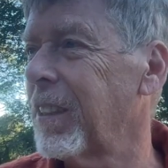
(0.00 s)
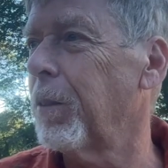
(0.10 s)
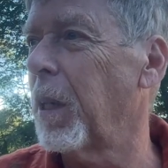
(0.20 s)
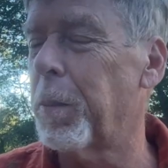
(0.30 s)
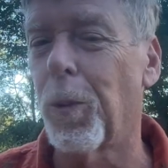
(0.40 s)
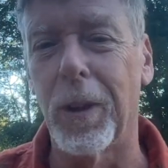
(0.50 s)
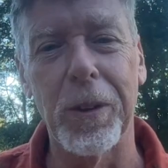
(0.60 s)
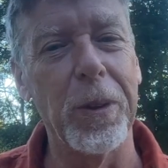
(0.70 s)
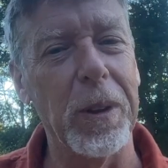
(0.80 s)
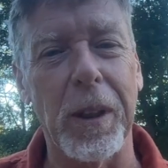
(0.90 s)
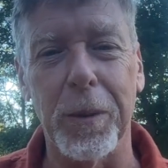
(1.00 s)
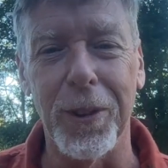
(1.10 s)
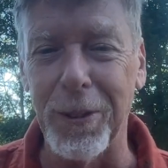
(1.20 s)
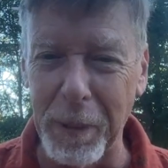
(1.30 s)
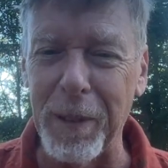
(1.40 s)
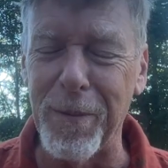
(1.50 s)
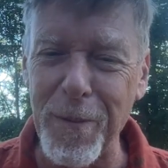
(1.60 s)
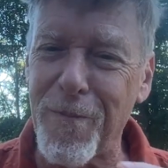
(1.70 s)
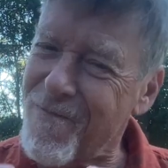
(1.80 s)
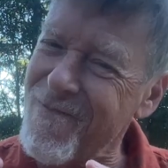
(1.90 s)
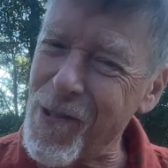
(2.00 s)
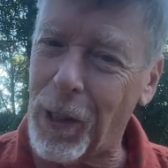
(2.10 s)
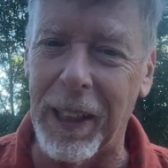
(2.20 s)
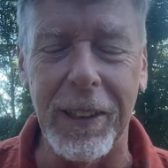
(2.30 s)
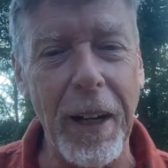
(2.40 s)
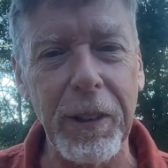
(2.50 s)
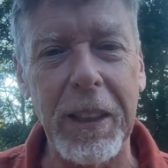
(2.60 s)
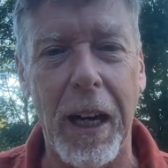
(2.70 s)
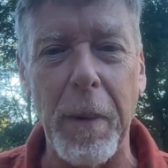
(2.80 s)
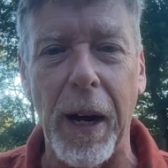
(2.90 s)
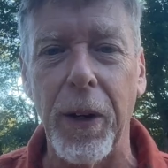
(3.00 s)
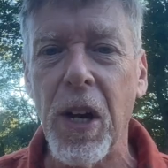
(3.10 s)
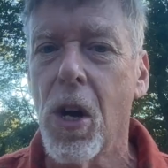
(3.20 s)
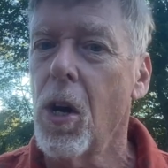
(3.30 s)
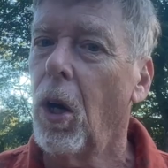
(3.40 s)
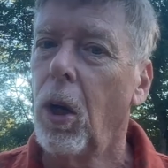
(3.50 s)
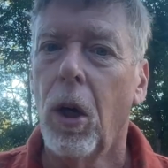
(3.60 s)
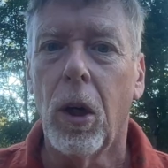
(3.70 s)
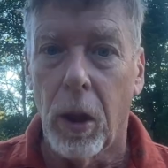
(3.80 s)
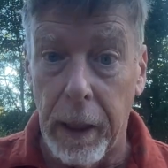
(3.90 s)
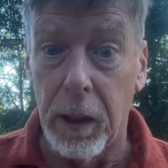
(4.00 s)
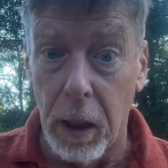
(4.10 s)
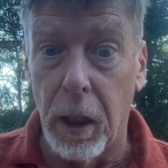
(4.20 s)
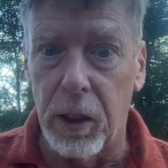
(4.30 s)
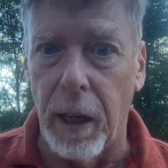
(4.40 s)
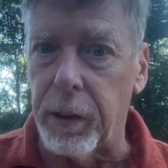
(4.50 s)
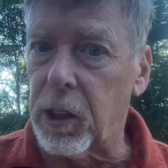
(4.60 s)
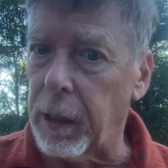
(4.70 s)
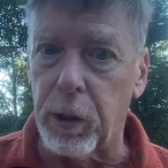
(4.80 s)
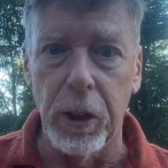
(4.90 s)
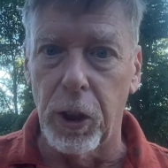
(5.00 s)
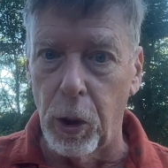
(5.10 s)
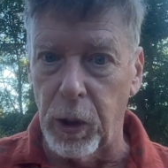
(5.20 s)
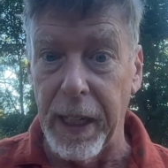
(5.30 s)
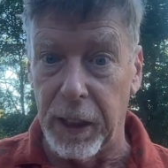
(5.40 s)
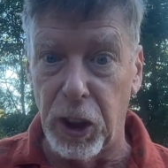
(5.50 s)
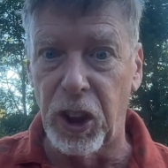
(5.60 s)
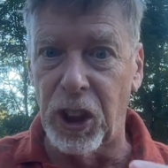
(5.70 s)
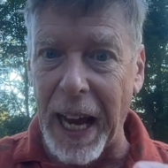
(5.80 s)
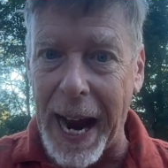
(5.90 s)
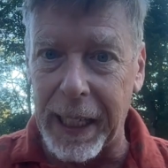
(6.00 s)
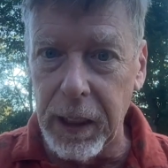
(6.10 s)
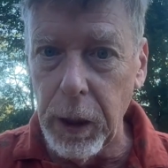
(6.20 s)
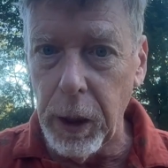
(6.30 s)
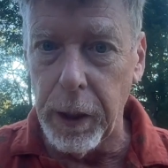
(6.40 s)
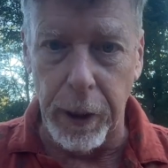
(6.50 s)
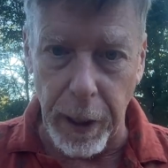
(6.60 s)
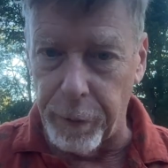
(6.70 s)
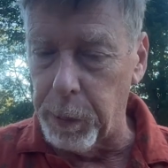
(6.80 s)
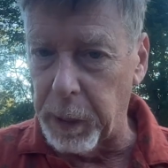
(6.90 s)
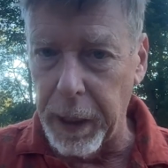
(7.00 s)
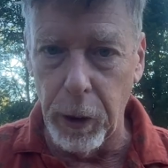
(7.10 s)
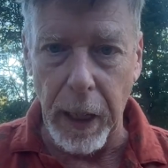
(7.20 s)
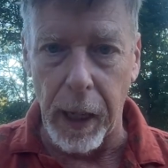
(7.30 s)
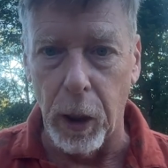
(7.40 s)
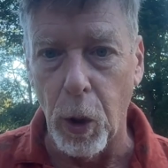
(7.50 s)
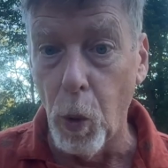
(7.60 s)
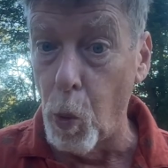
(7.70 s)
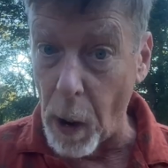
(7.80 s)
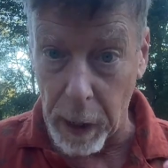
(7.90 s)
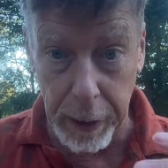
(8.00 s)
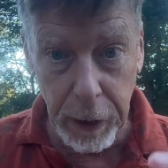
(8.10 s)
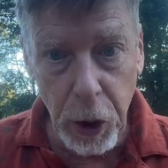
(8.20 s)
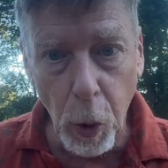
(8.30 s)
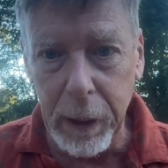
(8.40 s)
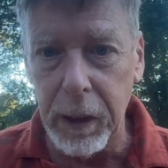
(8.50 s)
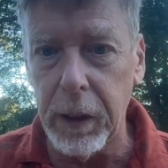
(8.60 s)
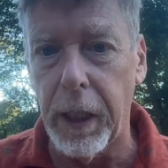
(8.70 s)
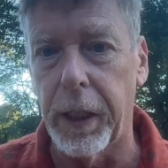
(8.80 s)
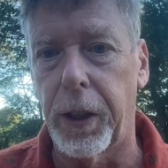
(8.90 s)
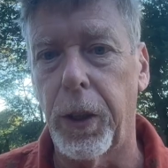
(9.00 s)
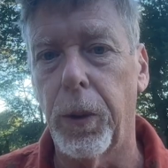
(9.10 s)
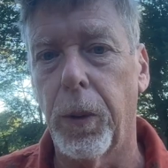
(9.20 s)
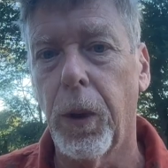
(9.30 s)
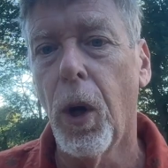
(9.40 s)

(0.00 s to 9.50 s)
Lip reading: there might be 1 or 2 exceptions, but more or less every time out, it's obvious Socrates knows exactly in every Plato dialogue where he's going to take you,